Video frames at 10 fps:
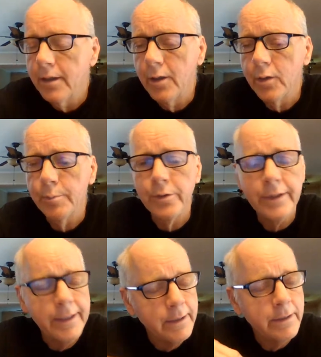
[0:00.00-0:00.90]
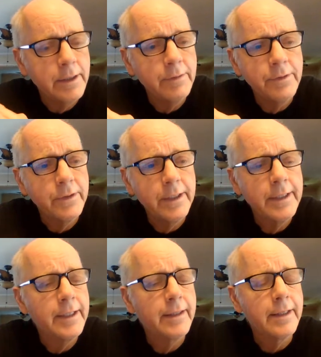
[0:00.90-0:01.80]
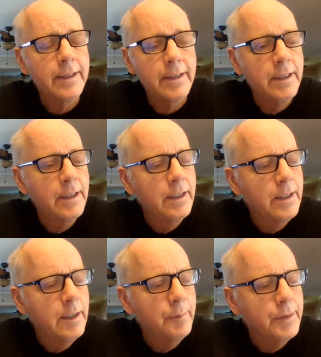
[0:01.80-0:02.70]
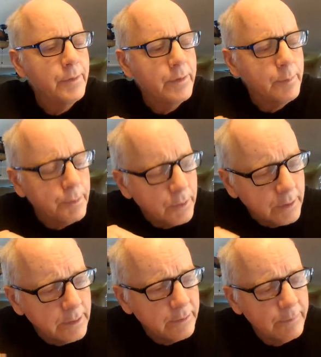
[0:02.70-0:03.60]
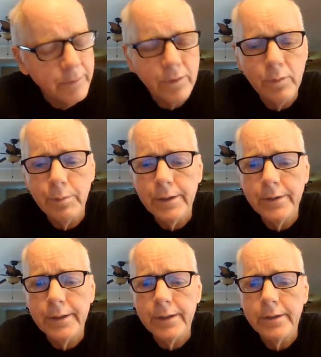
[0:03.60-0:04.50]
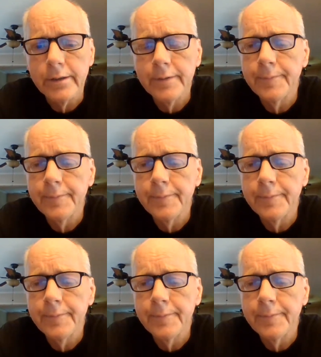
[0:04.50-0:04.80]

you know, the brutality of his death, and but it's the brokenness of the spirit.